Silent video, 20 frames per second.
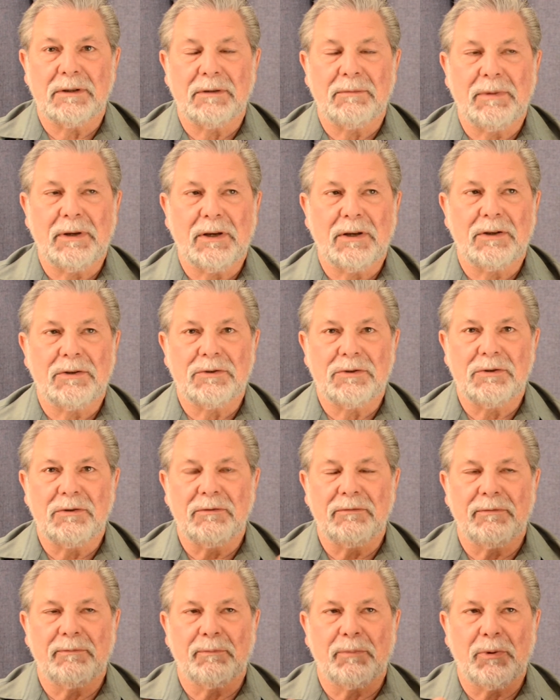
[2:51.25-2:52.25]
because
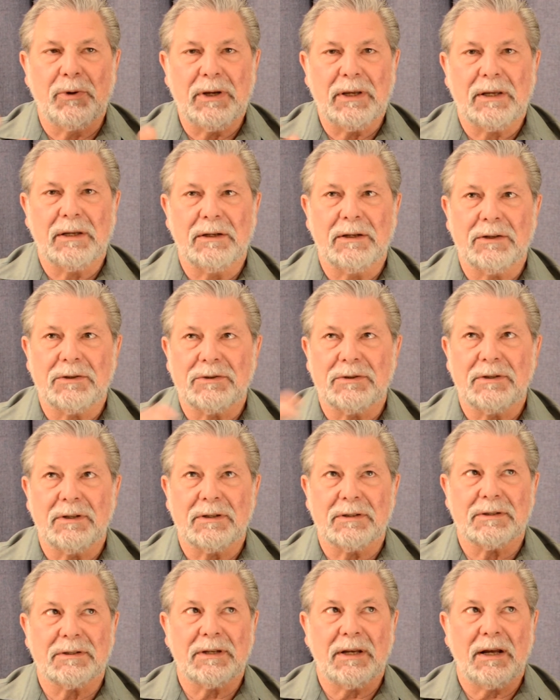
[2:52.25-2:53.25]
you've preconditioned
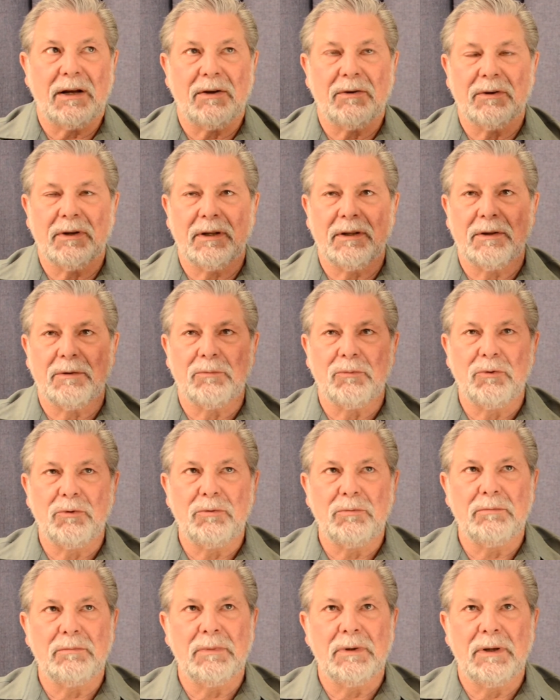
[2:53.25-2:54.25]
the sound and the
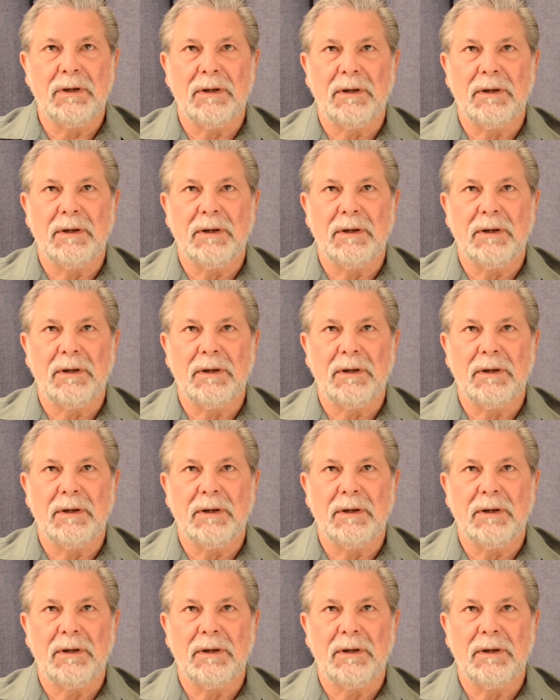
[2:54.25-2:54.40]
room